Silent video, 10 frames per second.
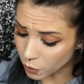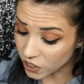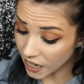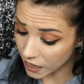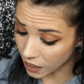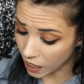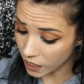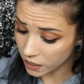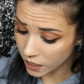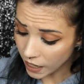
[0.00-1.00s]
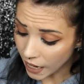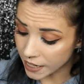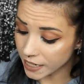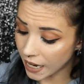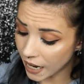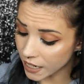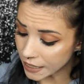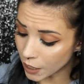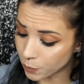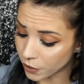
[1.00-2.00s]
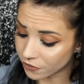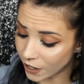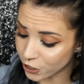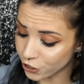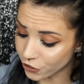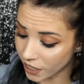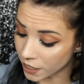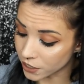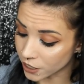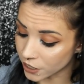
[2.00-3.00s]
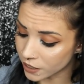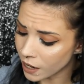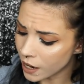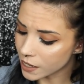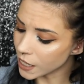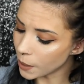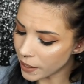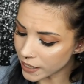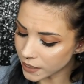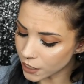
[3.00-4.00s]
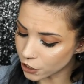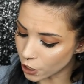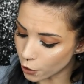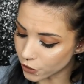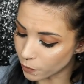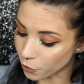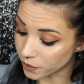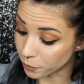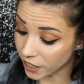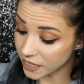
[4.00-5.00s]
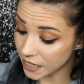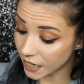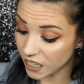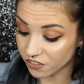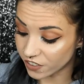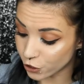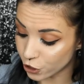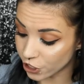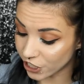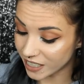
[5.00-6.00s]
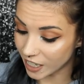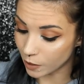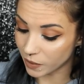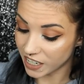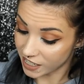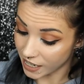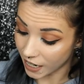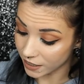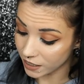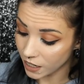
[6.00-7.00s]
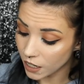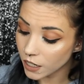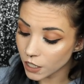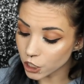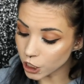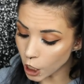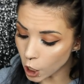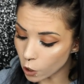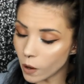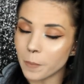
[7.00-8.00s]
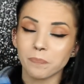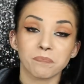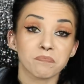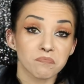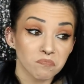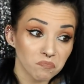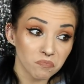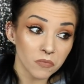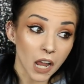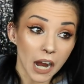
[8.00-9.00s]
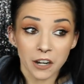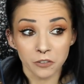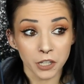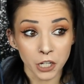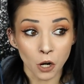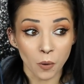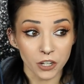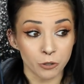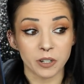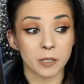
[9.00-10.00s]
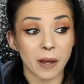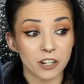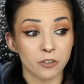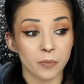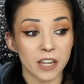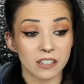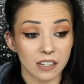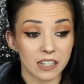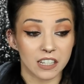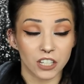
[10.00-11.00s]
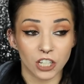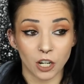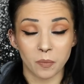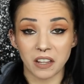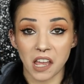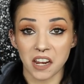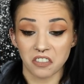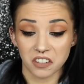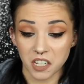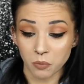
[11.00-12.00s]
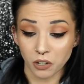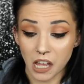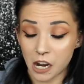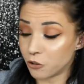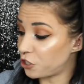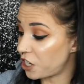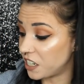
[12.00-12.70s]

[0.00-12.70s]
Boutella and a cast of professional dancers, Climax is Noé's most brazen and visionary statement yet. So, I don't really know what to expect from this. Is this going to be like the Zebra Lounge?